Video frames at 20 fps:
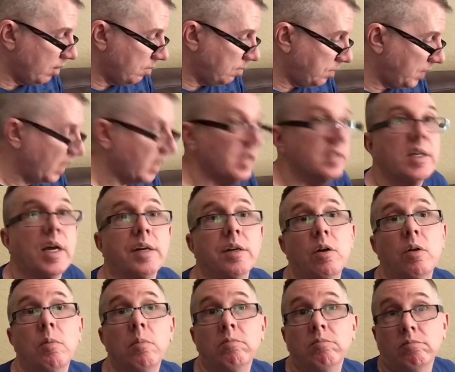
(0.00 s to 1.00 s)
because I
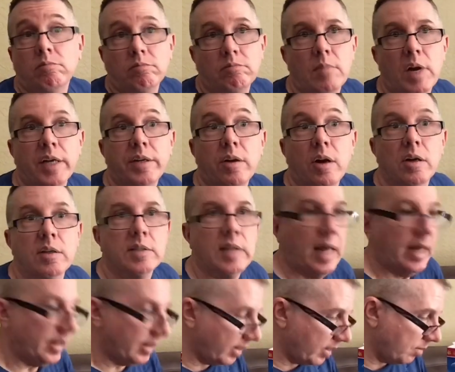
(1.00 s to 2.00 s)
know my dogs
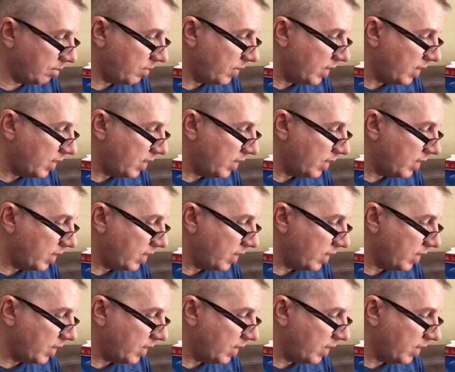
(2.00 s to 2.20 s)
like them.